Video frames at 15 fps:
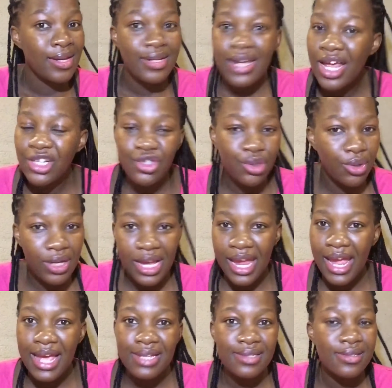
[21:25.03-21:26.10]
Natural
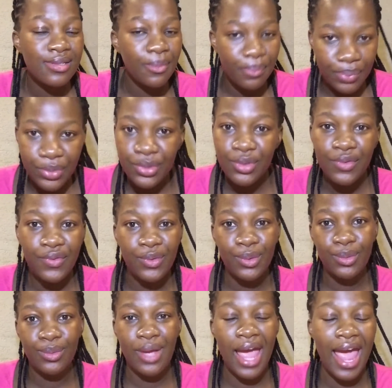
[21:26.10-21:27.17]
hair is
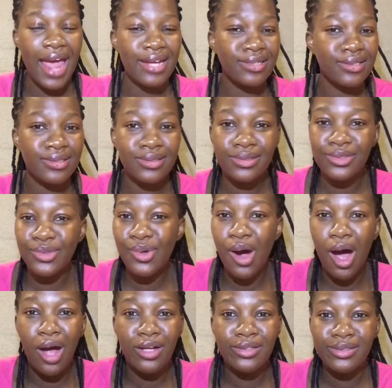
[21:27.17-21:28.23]
beautiful, and you
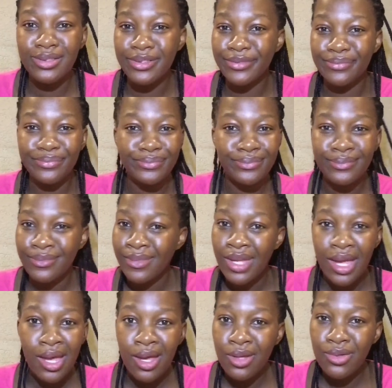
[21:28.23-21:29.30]
can't
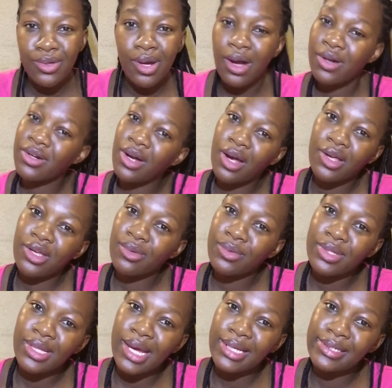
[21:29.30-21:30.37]
argue
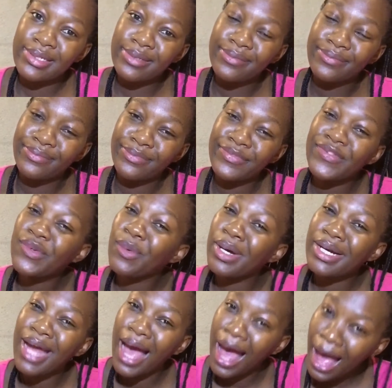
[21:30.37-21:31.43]
with that. If you
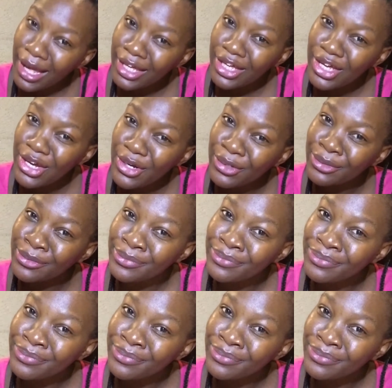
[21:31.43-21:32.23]
want to argue,